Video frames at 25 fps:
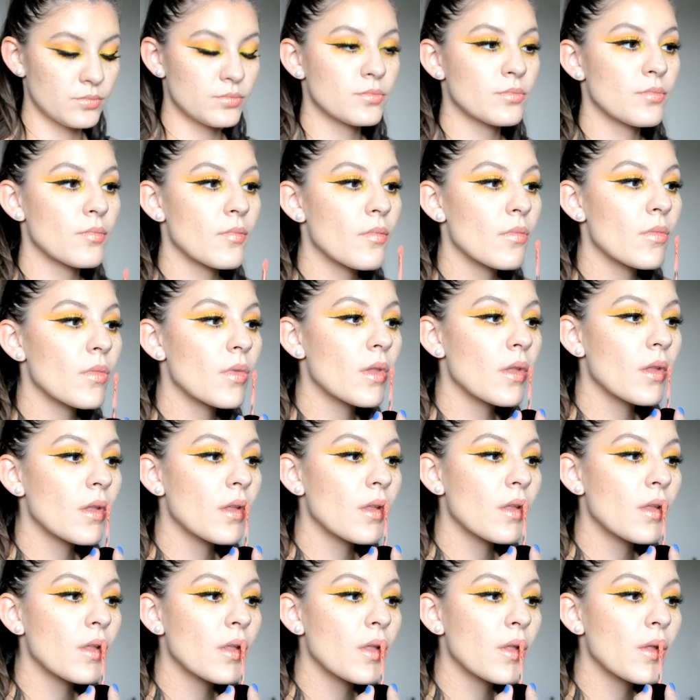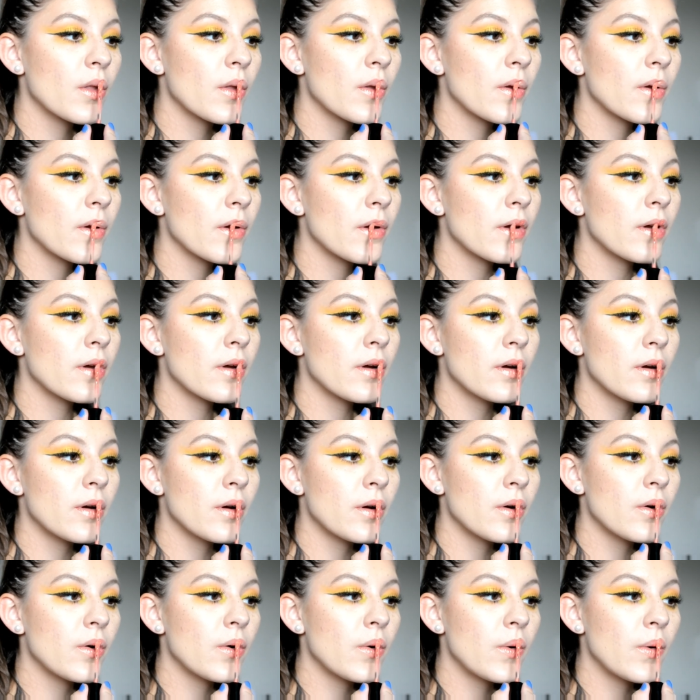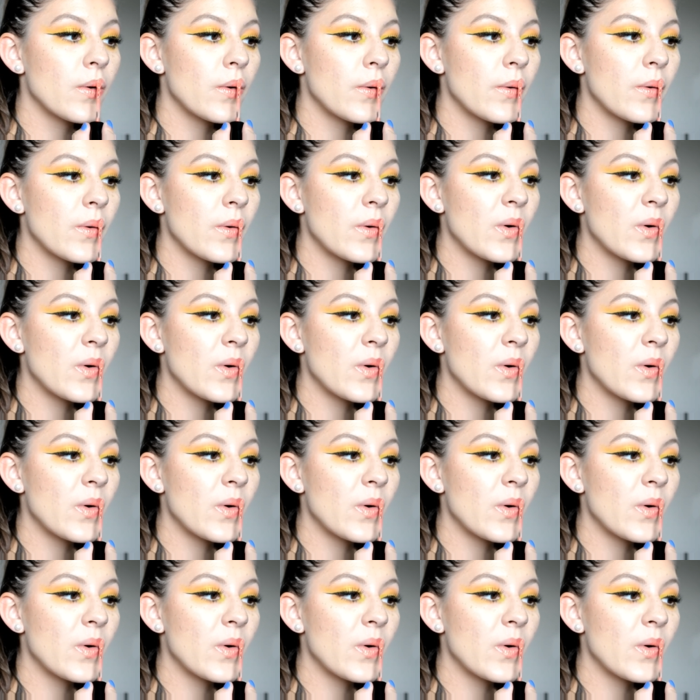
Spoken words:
(no one is talking)